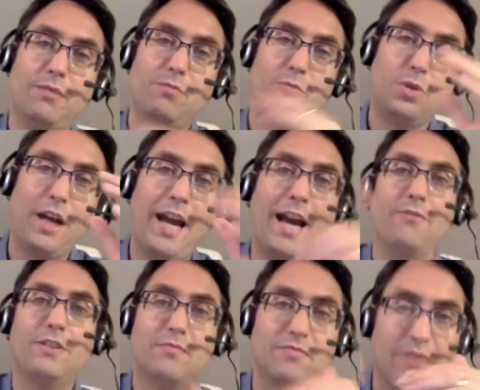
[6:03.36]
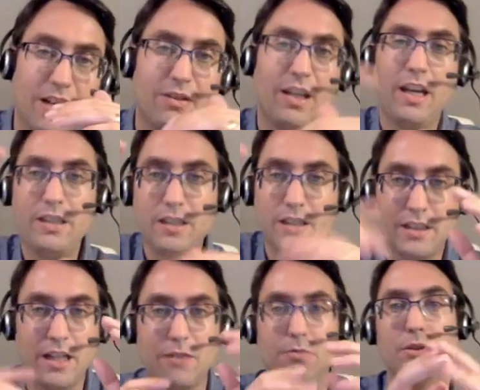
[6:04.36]
will have some variation
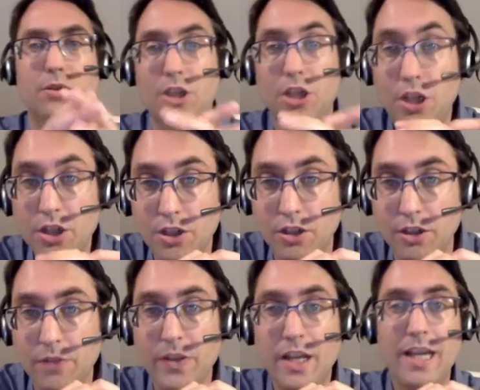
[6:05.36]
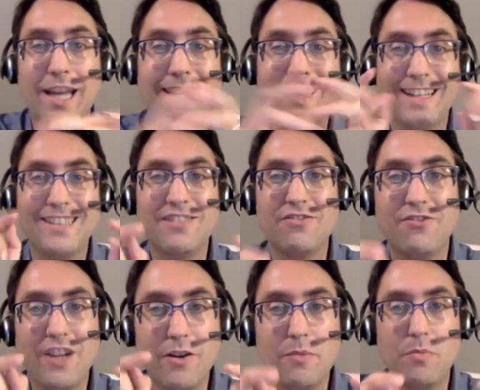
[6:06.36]
that will occur, and that's a
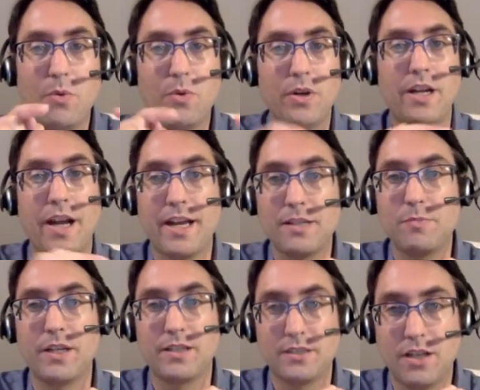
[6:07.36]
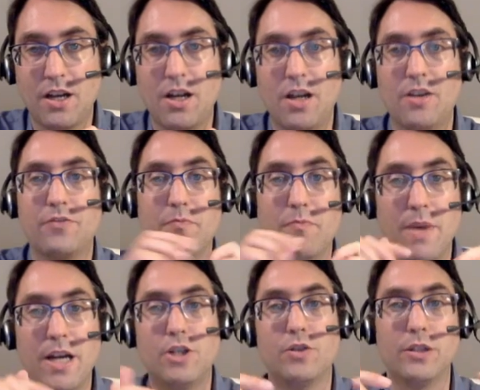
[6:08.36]
very important aspect of
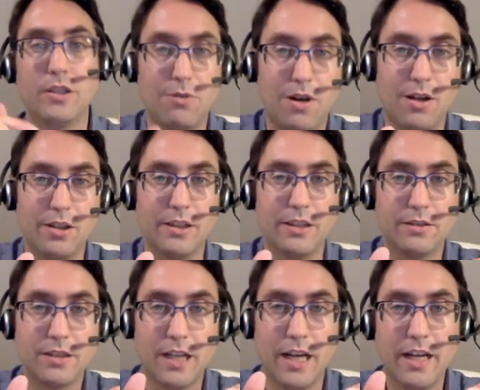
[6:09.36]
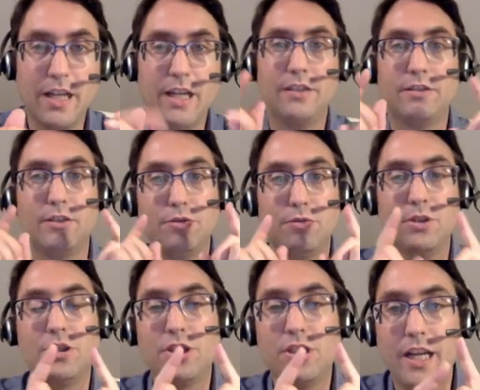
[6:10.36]
measuring quality, okay? So to
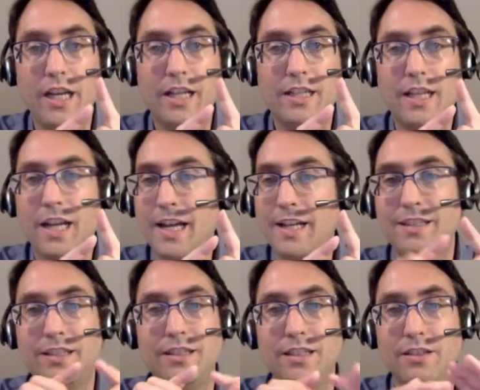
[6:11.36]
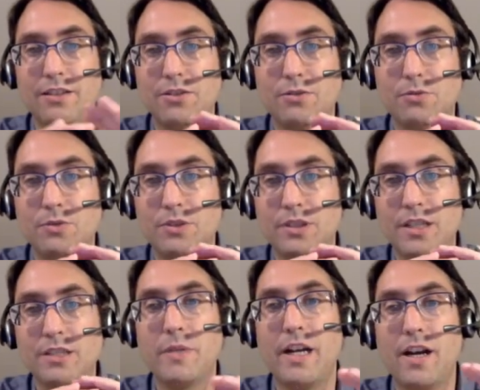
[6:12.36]
understand that, it
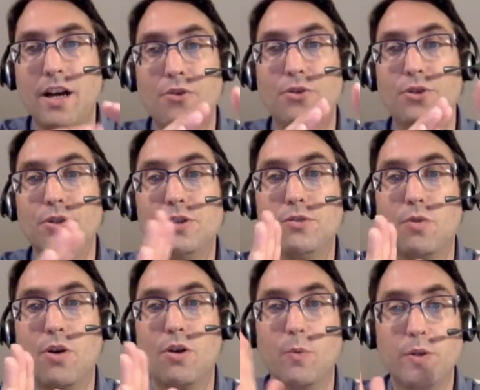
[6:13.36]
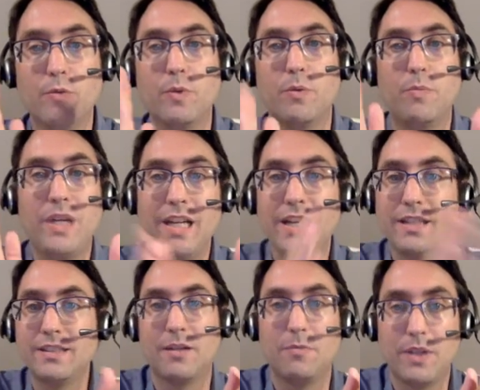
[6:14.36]
doesn't matter how good you are, when you're repeating
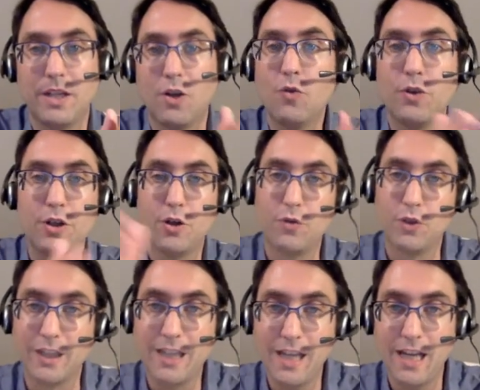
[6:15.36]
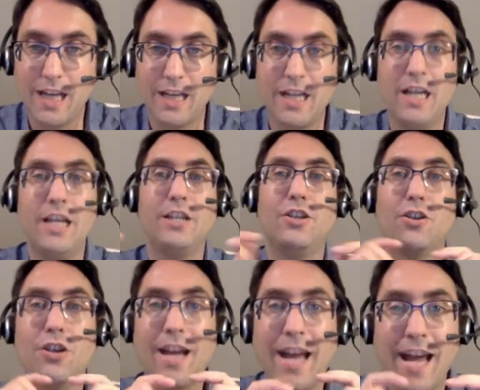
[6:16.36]
something over and over again, you're
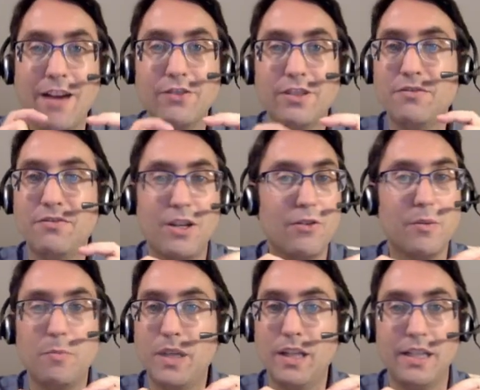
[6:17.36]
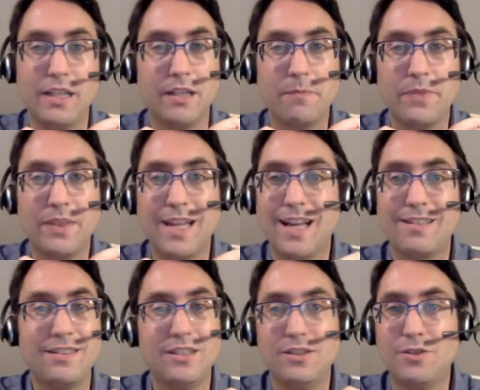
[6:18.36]
going to have some variability that
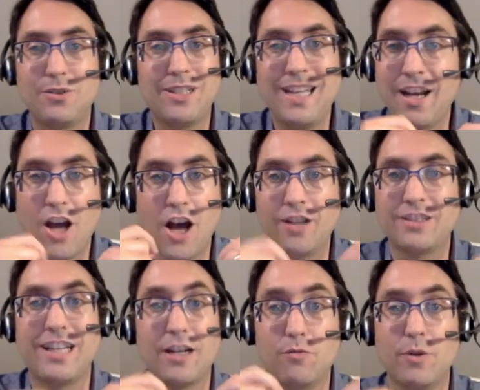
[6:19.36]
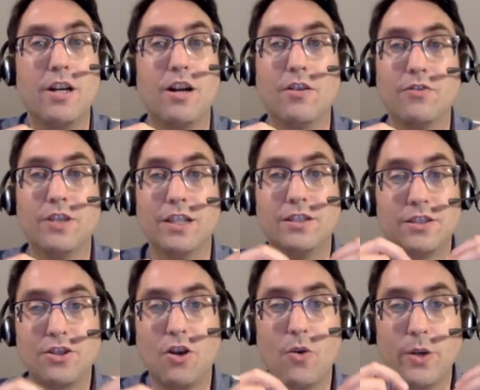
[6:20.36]
you cannot get rid of. It's
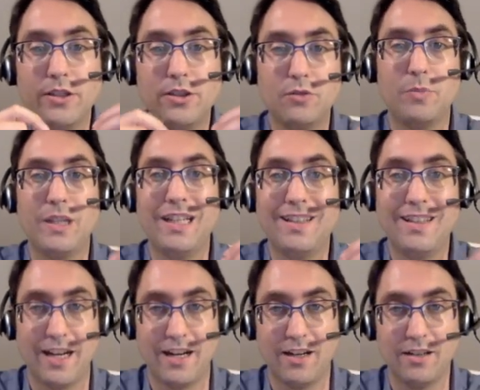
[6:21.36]
going to be there